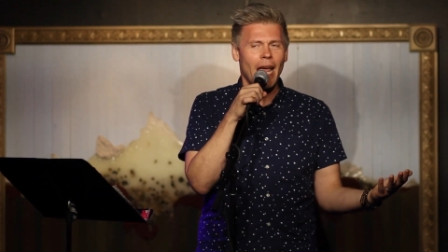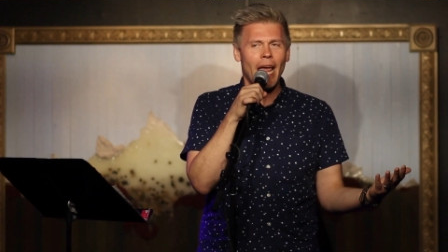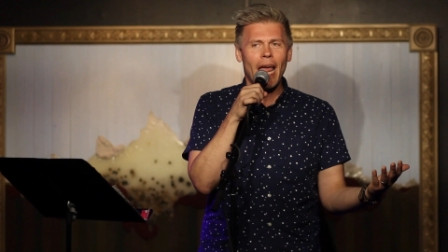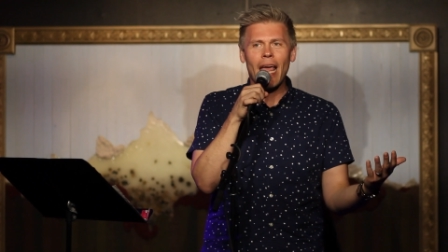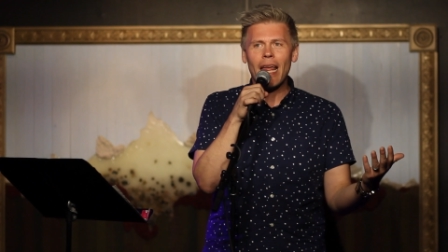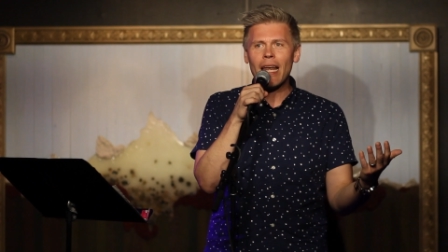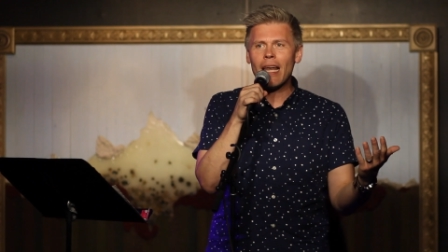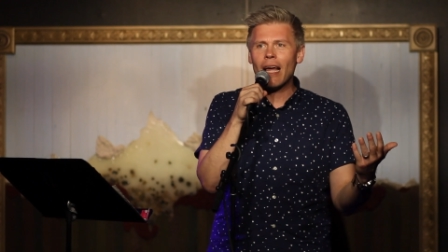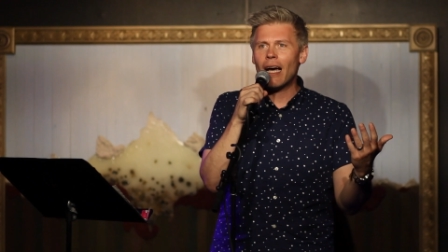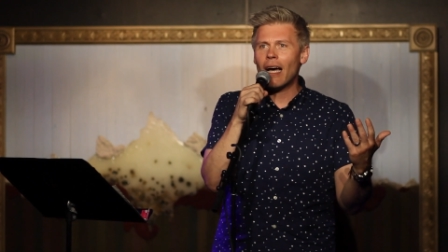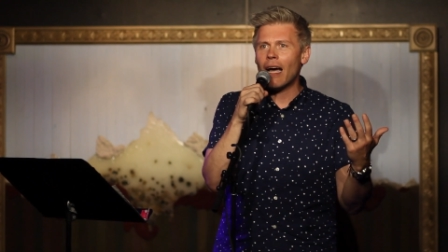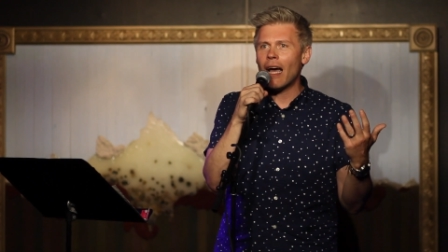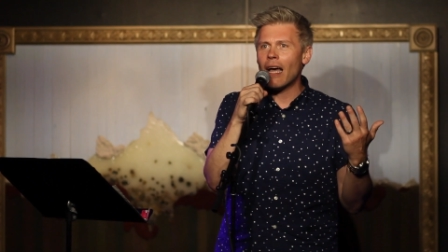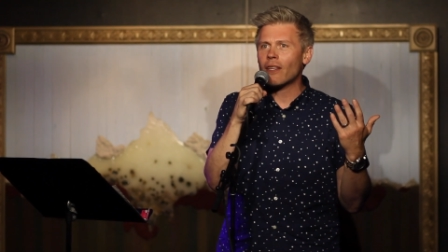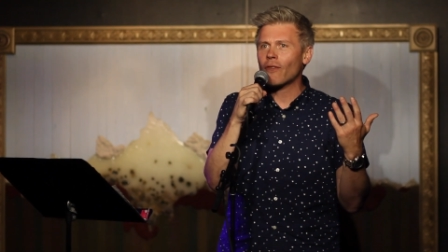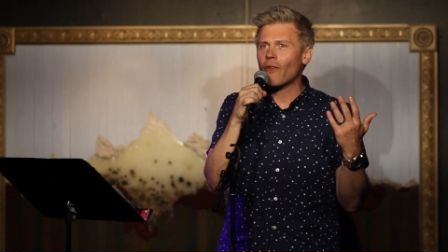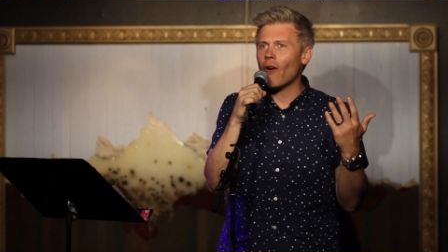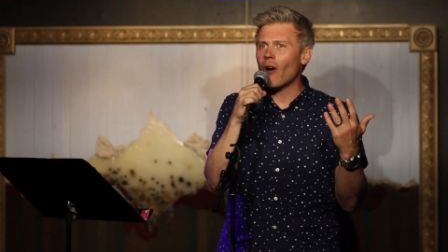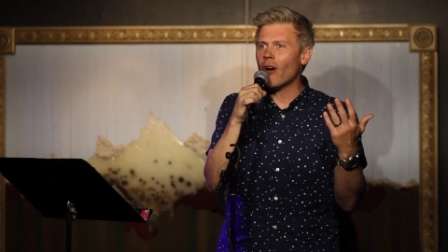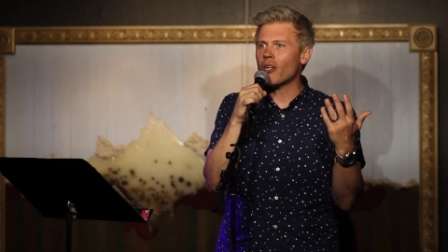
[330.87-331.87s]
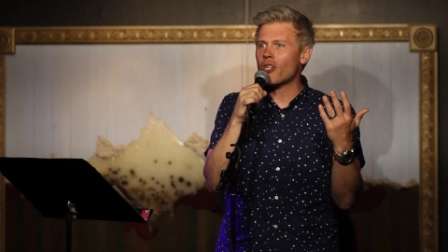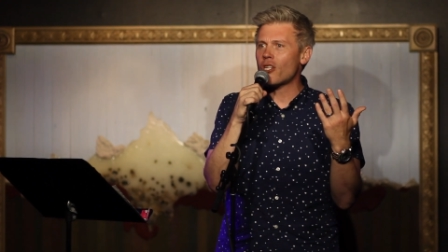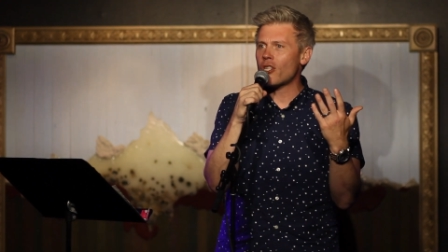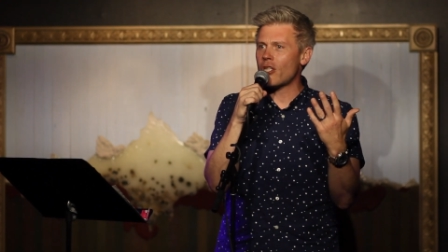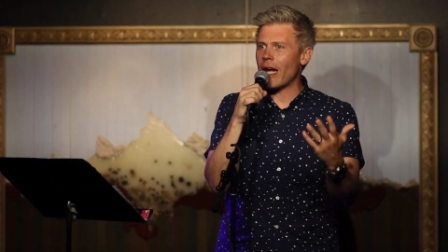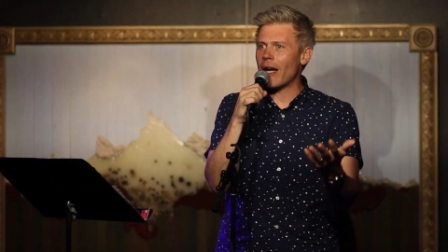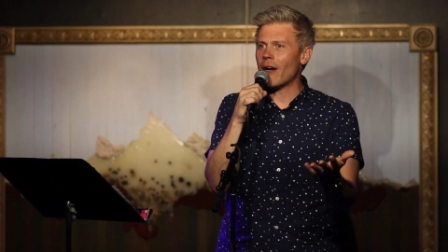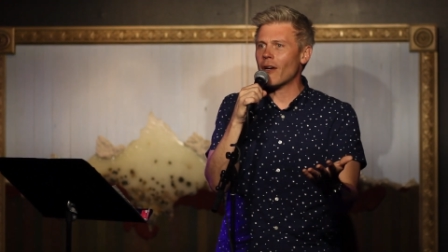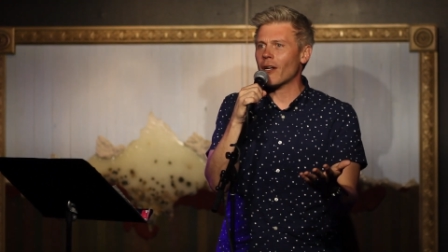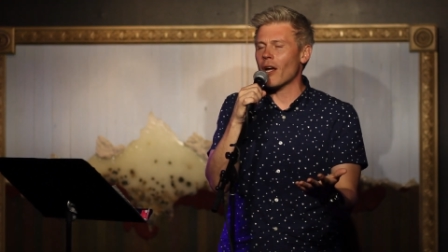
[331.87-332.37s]
And uh, as far as
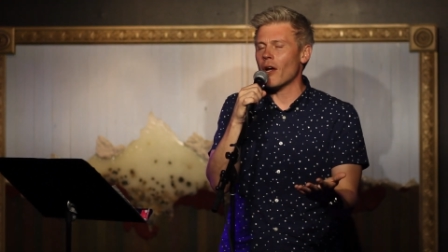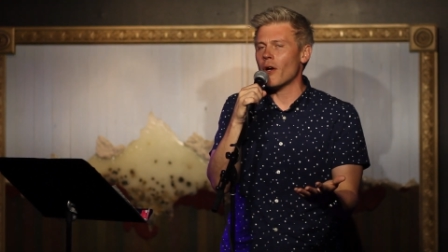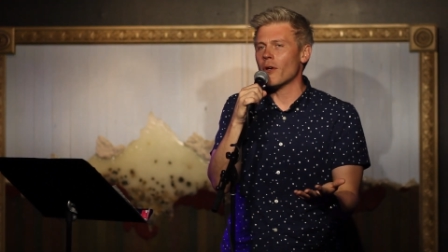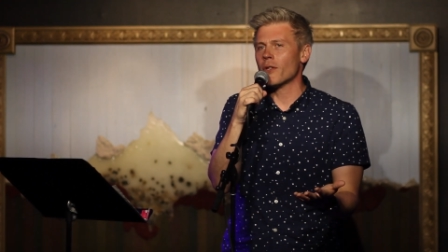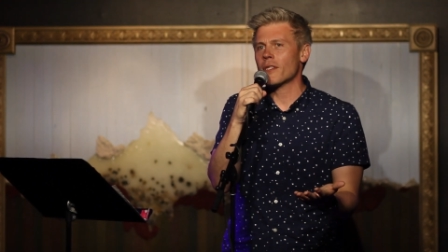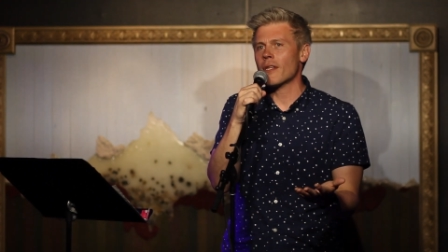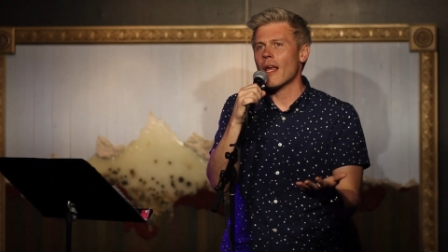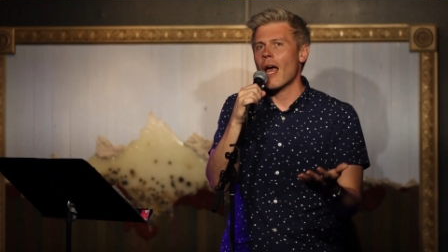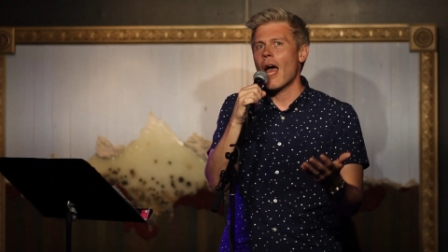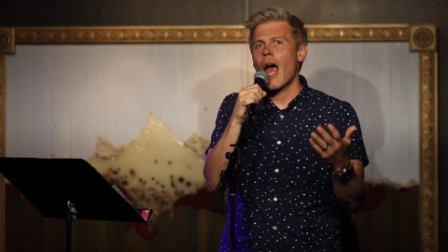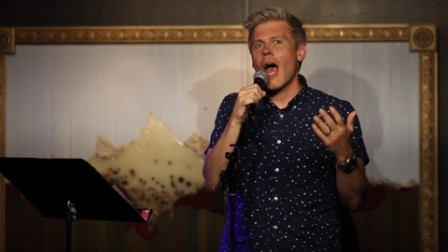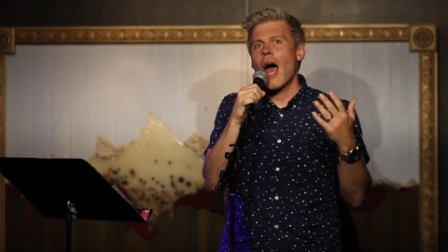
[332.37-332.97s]
Cher goes,